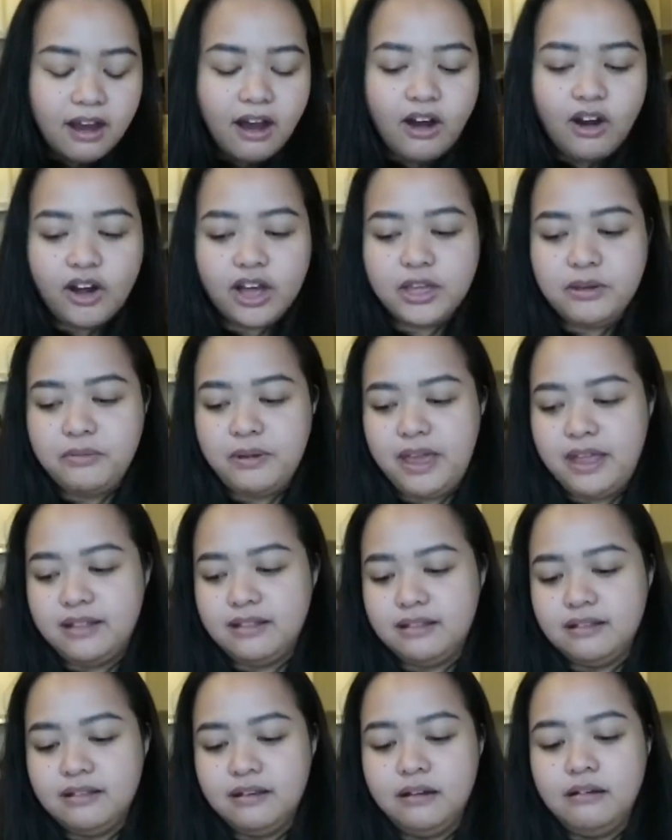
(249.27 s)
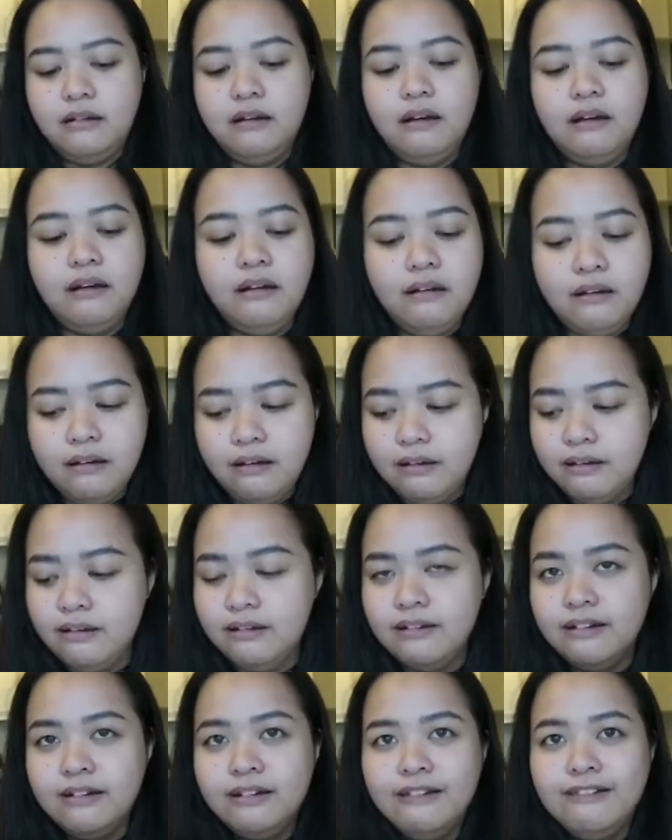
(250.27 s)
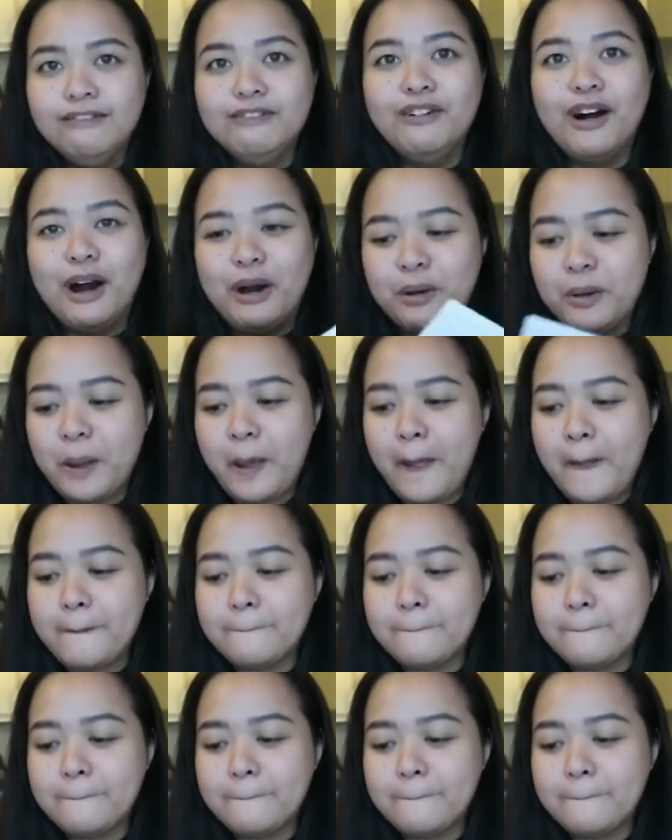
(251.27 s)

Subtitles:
Okay, wait. Oh! Wow!